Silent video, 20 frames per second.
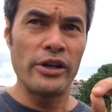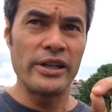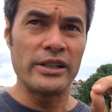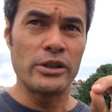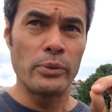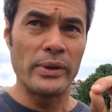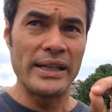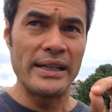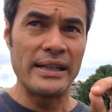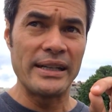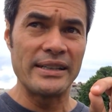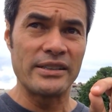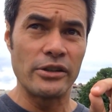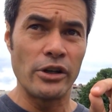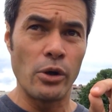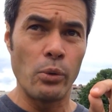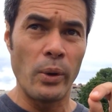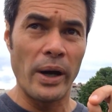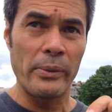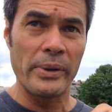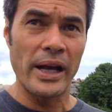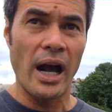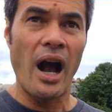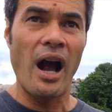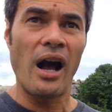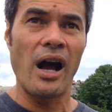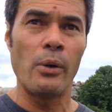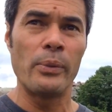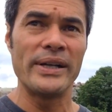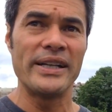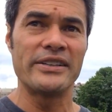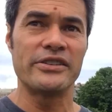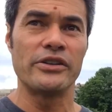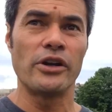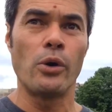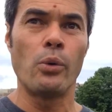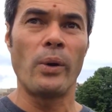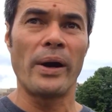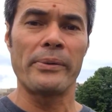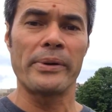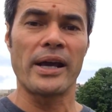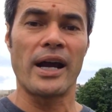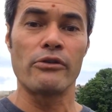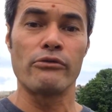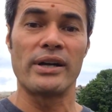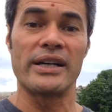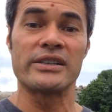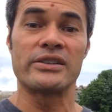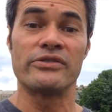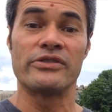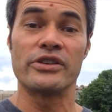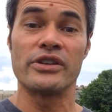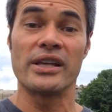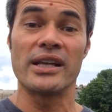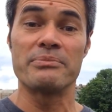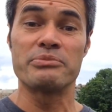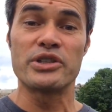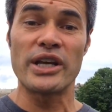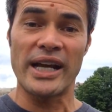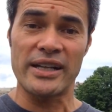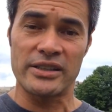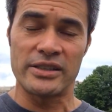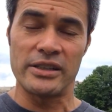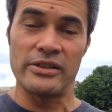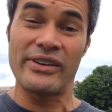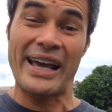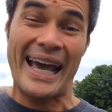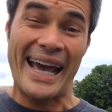only do we need to know where we need to know where we are relative to the objective,